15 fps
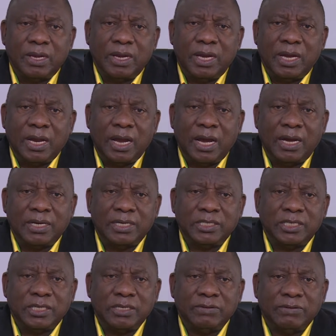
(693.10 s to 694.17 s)

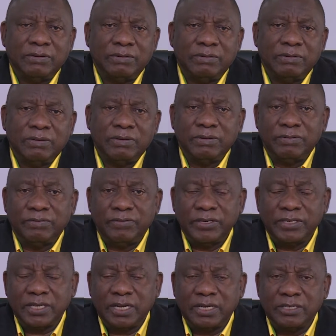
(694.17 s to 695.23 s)
encouraging
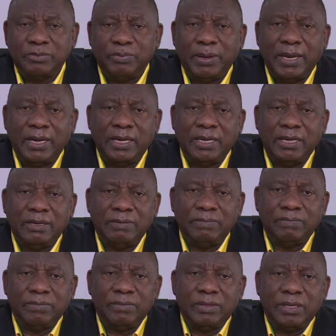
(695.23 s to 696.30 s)
fiscal spending,
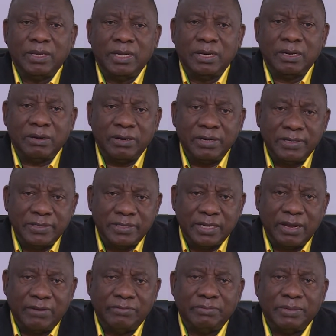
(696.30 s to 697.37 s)
increased
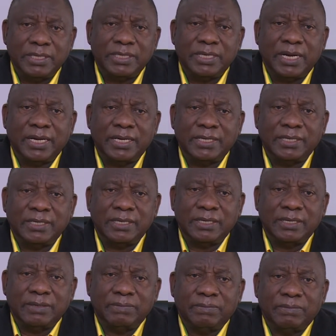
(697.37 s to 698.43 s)
government debt,
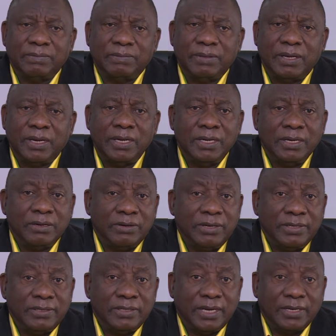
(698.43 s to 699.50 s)
and
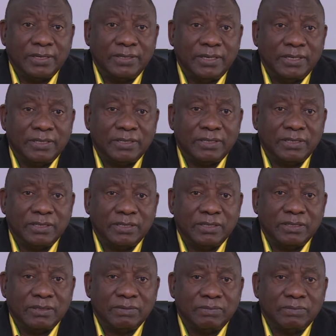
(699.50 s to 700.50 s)
increased taxes